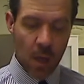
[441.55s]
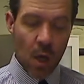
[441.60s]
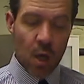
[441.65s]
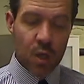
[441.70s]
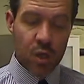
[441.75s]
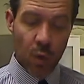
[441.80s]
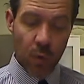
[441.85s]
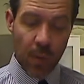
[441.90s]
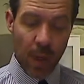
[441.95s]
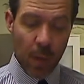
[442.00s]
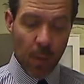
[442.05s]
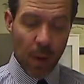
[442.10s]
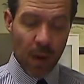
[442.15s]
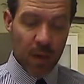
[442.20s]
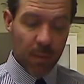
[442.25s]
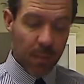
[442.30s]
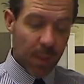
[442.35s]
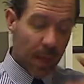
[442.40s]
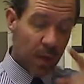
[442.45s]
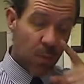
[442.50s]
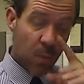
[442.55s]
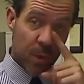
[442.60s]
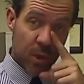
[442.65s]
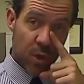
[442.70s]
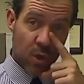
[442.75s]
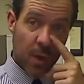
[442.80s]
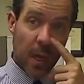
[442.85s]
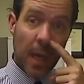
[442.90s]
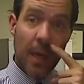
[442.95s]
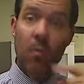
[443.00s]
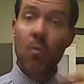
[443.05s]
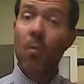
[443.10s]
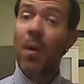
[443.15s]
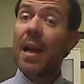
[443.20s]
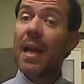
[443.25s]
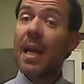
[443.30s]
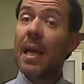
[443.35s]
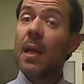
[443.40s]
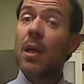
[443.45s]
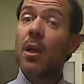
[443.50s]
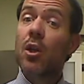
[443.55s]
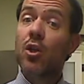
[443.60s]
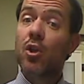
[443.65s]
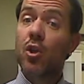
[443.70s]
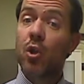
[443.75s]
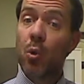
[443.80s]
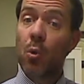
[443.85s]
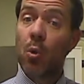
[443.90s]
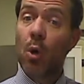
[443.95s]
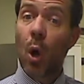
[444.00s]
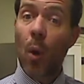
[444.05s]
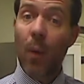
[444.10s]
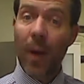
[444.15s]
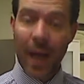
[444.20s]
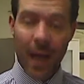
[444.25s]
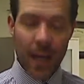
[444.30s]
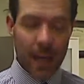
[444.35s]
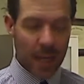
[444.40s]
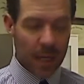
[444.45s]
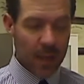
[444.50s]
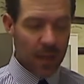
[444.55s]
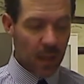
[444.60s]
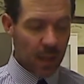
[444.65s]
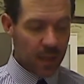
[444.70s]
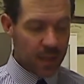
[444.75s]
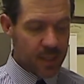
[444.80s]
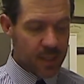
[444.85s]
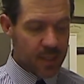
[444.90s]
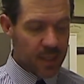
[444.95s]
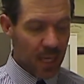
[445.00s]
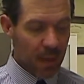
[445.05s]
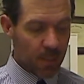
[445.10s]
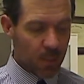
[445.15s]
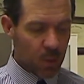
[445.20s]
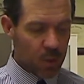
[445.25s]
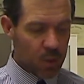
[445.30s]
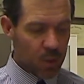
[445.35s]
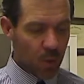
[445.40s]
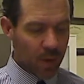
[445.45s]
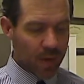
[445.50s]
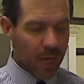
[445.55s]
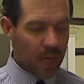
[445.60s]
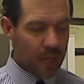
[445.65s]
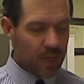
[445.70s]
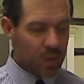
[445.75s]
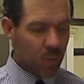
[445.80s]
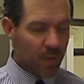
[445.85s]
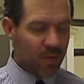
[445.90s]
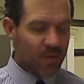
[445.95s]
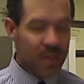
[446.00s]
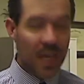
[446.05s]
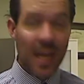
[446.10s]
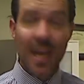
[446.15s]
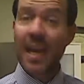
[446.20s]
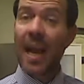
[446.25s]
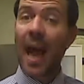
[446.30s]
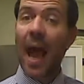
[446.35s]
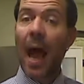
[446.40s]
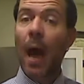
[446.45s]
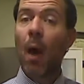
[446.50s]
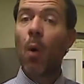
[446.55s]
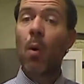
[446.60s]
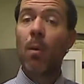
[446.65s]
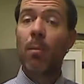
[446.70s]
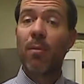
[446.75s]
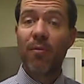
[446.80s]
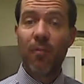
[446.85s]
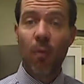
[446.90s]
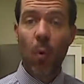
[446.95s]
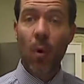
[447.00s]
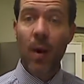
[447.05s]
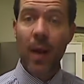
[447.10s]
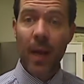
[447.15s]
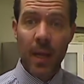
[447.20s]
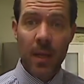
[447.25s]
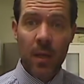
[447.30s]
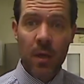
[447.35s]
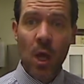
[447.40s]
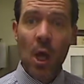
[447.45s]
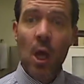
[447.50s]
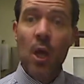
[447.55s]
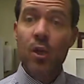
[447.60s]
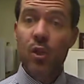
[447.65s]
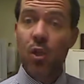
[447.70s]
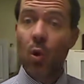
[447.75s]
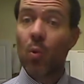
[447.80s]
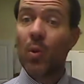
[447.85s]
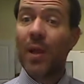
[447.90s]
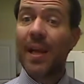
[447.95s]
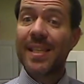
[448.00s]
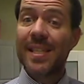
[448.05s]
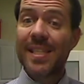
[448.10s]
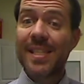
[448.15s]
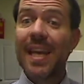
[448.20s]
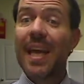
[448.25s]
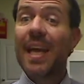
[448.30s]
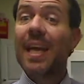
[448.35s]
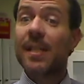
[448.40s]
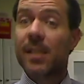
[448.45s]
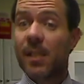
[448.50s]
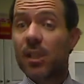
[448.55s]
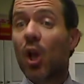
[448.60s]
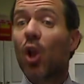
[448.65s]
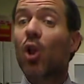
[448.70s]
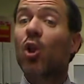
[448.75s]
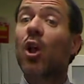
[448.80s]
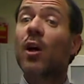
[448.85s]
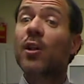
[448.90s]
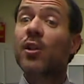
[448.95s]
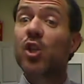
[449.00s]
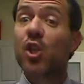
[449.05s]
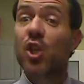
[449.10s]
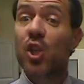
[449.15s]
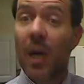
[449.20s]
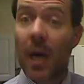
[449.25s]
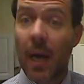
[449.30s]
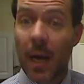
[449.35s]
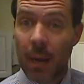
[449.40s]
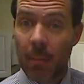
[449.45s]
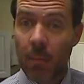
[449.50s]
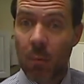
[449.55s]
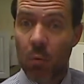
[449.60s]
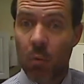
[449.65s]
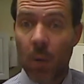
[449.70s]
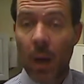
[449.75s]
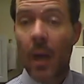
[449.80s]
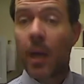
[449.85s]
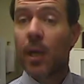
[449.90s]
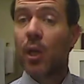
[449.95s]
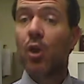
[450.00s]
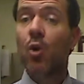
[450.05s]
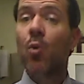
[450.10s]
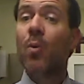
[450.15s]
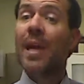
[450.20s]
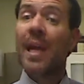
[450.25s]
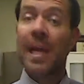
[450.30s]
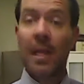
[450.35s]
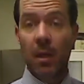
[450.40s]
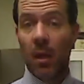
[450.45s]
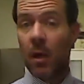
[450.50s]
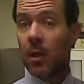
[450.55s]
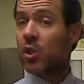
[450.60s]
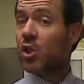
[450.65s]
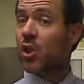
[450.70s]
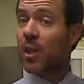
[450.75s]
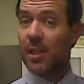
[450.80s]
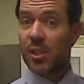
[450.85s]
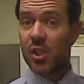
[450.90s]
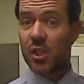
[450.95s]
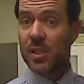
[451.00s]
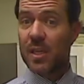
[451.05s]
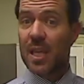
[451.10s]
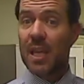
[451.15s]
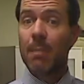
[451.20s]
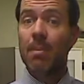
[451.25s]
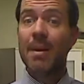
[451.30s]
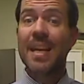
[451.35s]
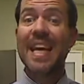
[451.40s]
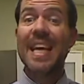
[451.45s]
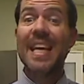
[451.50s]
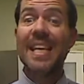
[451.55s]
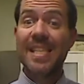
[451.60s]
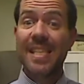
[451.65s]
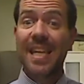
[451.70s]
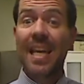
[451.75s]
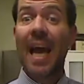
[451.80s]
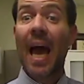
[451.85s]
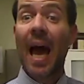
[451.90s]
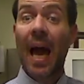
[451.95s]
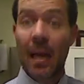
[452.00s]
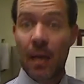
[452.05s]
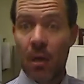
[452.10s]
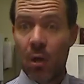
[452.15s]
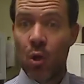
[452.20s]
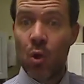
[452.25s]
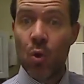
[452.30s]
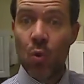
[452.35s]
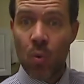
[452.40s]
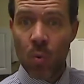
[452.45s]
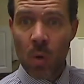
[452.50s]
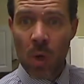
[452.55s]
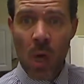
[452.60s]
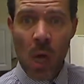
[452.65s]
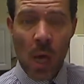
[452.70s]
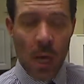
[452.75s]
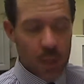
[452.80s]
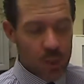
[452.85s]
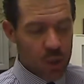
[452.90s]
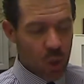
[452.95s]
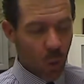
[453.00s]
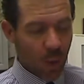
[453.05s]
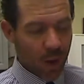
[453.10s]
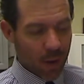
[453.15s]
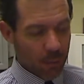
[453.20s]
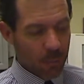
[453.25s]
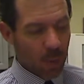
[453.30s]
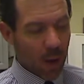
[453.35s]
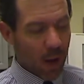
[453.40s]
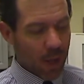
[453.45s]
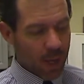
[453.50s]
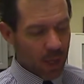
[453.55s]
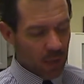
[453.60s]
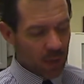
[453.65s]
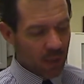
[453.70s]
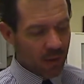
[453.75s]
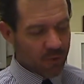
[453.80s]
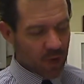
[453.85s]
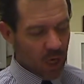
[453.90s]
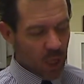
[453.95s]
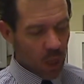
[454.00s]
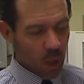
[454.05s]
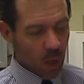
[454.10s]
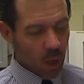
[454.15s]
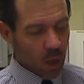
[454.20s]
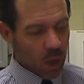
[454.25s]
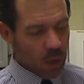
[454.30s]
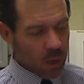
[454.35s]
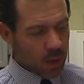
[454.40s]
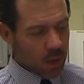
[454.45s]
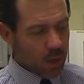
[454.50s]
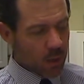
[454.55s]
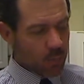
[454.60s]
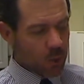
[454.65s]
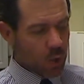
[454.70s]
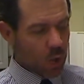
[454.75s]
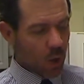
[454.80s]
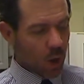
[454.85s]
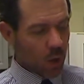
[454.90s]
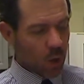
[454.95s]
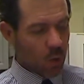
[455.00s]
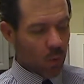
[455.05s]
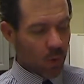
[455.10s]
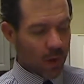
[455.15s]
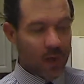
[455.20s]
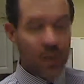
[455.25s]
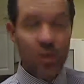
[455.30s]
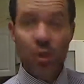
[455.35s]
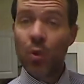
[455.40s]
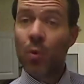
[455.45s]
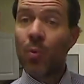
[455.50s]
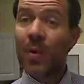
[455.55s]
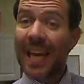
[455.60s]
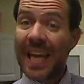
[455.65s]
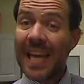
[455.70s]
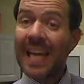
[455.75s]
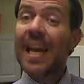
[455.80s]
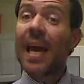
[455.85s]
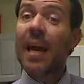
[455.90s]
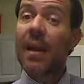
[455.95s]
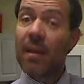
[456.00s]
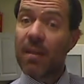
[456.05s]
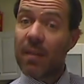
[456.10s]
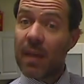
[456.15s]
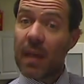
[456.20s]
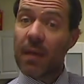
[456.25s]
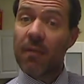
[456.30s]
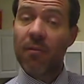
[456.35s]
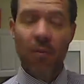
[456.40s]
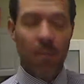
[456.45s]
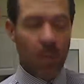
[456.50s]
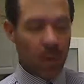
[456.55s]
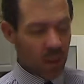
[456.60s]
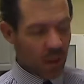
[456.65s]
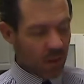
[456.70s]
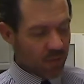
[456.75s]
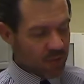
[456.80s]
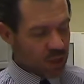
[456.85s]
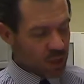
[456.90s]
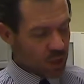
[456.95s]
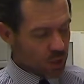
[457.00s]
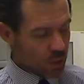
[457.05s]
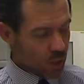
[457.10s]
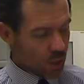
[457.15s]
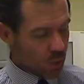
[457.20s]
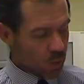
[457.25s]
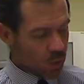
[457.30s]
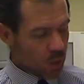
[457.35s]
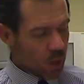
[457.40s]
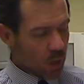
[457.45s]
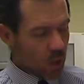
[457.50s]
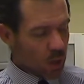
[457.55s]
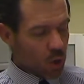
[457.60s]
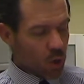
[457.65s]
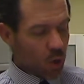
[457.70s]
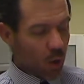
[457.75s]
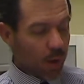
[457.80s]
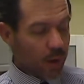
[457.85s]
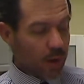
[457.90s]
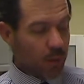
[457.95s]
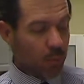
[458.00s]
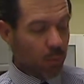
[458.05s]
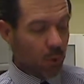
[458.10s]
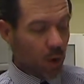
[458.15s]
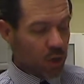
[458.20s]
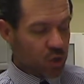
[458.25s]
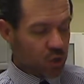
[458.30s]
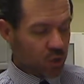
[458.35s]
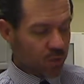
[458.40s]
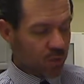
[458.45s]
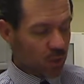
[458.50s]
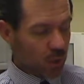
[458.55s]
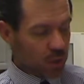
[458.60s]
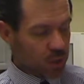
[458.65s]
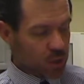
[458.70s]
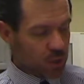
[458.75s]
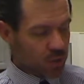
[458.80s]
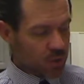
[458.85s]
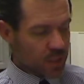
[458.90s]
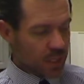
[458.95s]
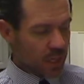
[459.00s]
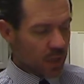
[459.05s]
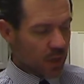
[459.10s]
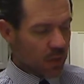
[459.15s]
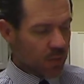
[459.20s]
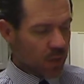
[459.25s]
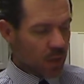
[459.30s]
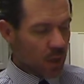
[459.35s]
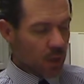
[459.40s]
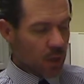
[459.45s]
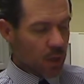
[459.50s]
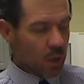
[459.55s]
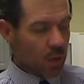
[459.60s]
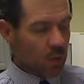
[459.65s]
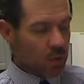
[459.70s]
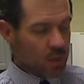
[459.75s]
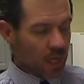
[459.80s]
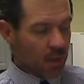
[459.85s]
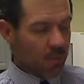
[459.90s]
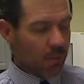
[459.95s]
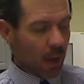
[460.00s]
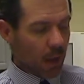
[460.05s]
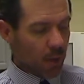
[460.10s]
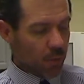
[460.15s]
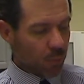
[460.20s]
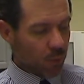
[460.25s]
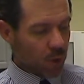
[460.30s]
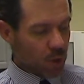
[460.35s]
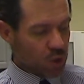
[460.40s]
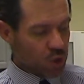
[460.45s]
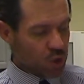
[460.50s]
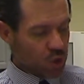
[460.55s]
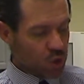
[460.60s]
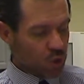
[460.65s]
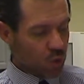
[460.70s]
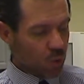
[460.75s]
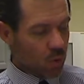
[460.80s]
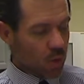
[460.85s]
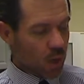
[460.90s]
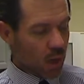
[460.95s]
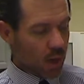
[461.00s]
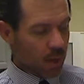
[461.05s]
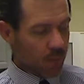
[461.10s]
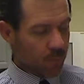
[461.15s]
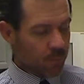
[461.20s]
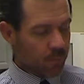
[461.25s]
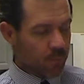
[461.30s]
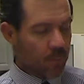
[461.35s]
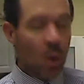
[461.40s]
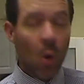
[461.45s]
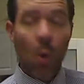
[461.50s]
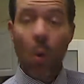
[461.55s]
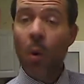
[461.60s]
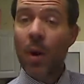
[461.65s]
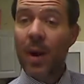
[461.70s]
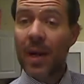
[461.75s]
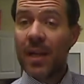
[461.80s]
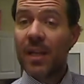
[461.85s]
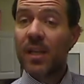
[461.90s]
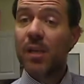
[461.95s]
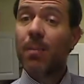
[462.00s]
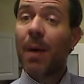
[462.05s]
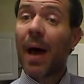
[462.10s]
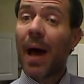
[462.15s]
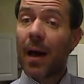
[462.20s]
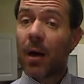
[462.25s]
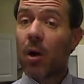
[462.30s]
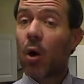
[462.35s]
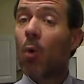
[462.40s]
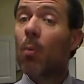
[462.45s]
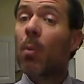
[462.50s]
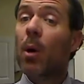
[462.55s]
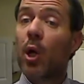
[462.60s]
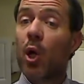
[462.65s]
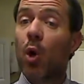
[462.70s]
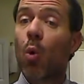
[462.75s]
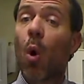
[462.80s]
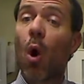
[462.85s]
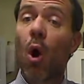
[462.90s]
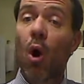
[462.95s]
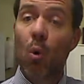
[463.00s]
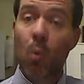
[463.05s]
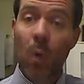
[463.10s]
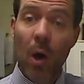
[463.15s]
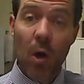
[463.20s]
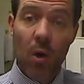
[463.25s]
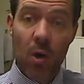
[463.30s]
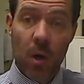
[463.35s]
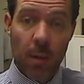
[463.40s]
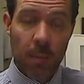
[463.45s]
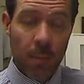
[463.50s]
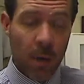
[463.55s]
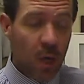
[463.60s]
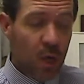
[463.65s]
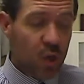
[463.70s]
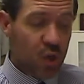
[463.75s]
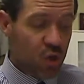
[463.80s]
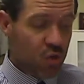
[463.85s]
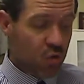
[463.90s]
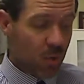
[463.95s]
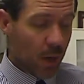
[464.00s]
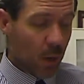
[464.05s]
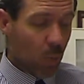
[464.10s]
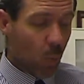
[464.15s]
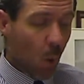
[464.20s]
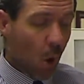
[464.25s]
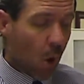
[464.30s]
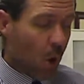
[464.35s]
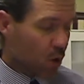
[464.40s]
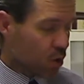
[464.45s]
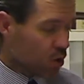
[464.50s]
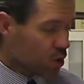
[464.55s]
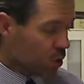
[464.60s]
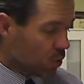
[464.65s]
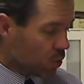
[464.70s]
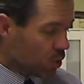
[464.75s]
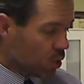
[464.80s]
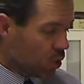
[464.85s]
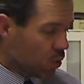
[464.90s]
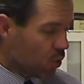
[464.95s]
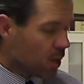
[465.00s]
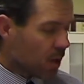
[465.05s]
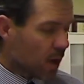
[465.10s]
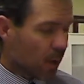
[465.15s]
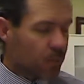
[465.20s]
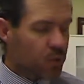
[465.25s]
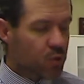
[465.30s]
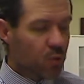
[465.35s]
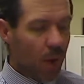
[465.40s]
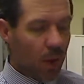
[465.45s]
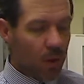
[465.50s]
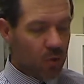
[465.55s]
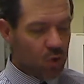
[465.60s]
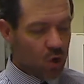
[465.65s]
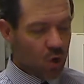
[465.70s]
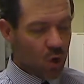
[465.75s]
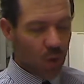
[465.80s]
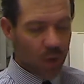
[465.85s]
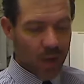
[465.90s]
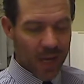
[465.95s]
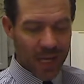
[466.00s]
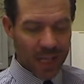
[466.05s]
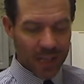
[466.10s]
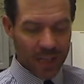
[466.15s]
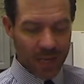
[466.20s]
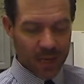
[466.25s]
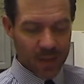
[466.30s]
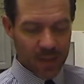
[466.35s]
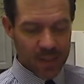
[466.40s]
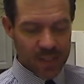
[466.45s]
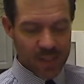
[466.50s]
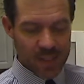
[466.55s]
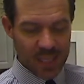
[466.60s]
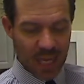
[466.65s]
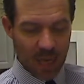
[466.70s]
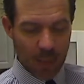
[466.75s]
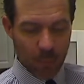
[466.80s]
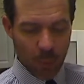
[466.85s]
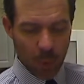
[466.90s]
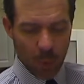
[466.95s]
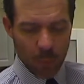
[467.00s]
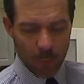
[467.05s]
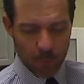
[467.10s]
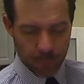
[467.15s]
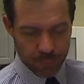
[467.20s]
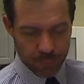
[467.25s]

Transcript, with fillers: So they recommend when you're getting ready to go ahead and collect a sample. So again, as we've said, an hour beforehand. So let's say it's lunchtime, right? You eat lunch, let's just keep it easy at noon. So by 11 o'clock, you're not going to eat anything from 11 to noon. You're not going to brush or floss your teeth, use any mouthwash, chew gum, or any tobacco, but you are welcome to drink water. So noon comes around, you're going to collect the sample.